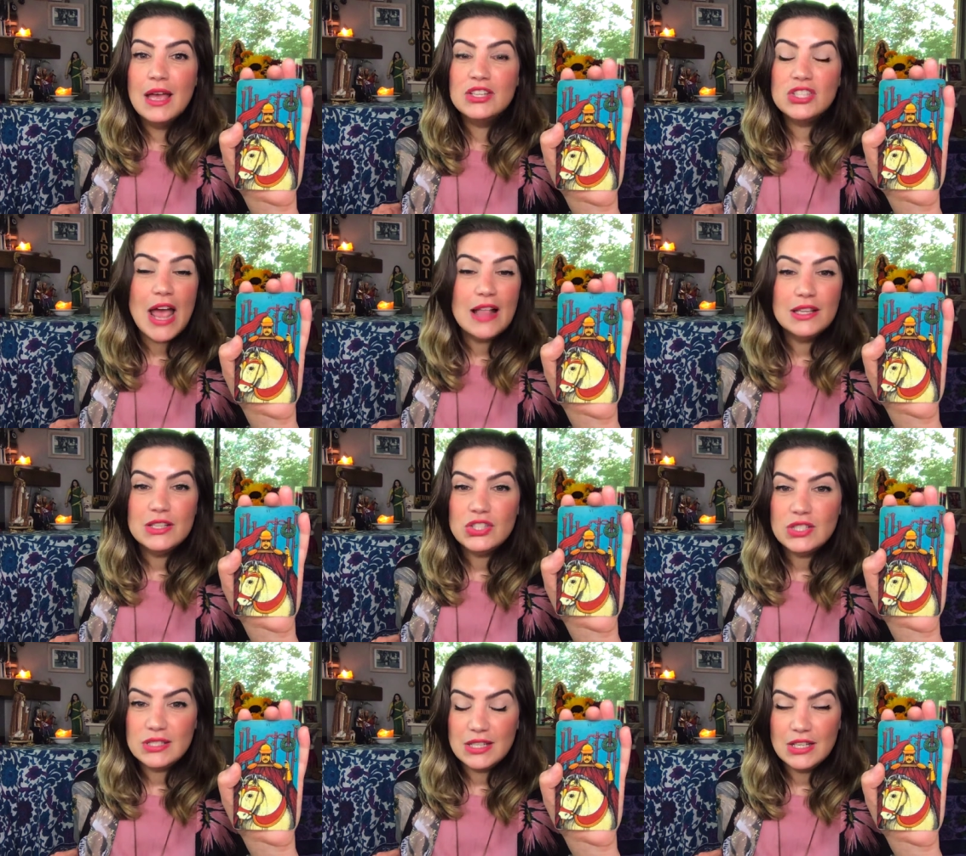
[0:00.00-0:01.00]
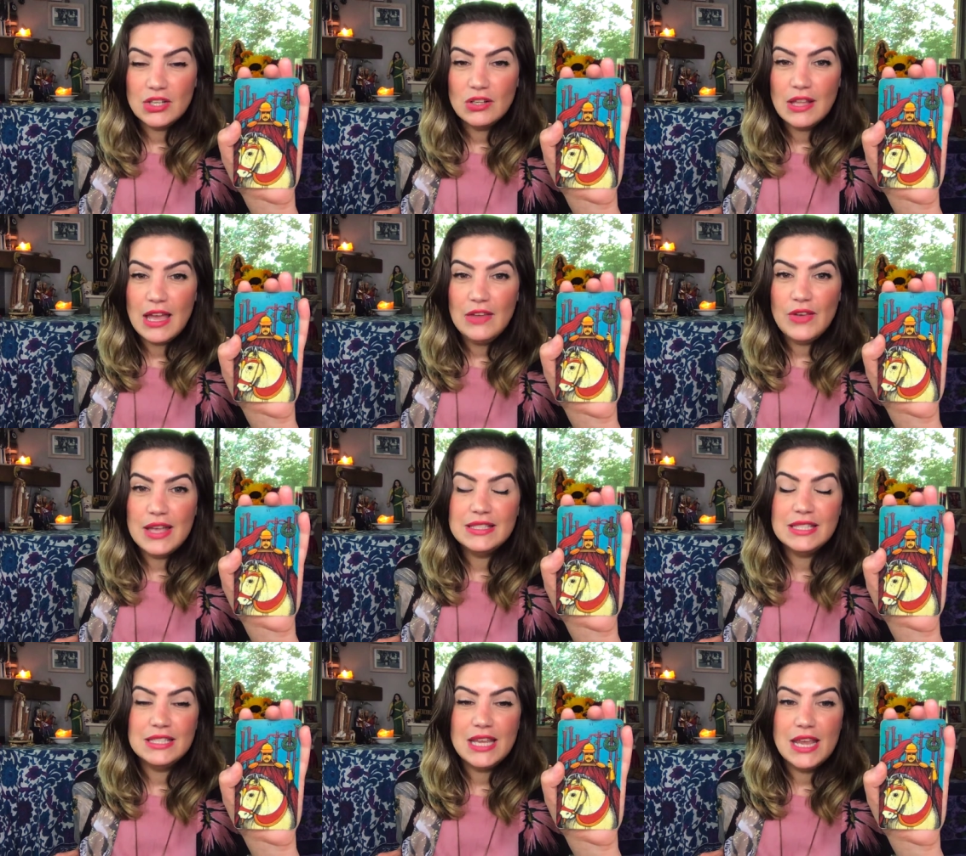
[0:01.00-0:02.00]
challenges in your life and
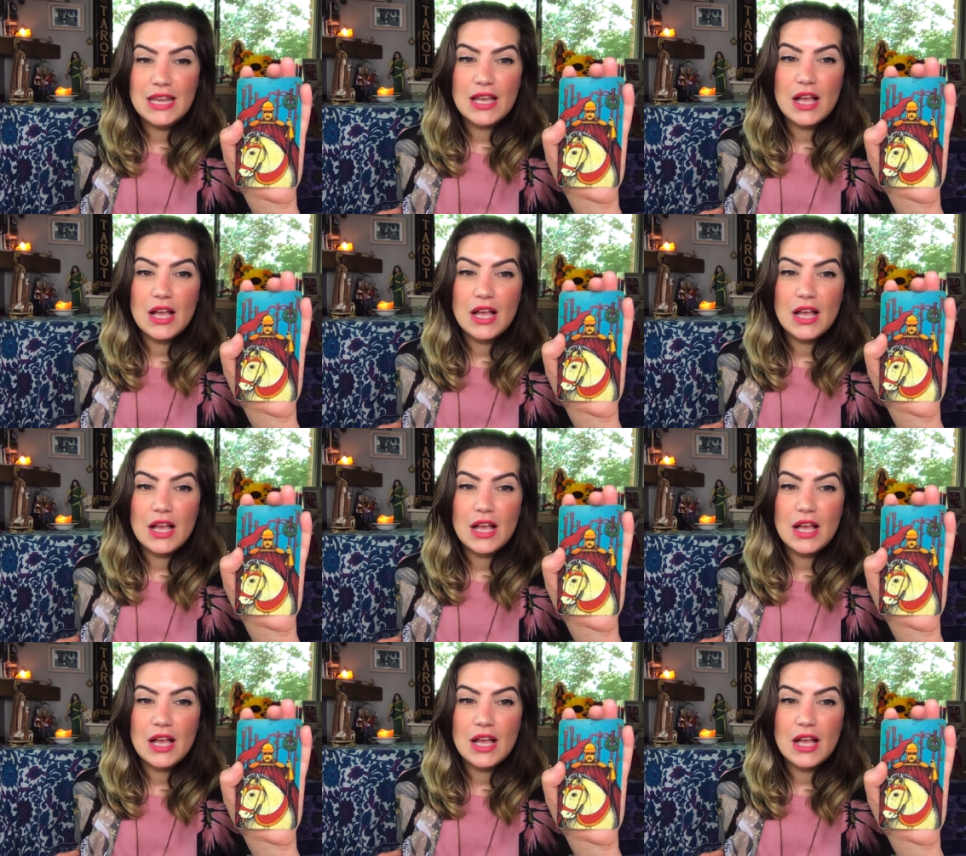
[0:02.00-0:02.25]
to take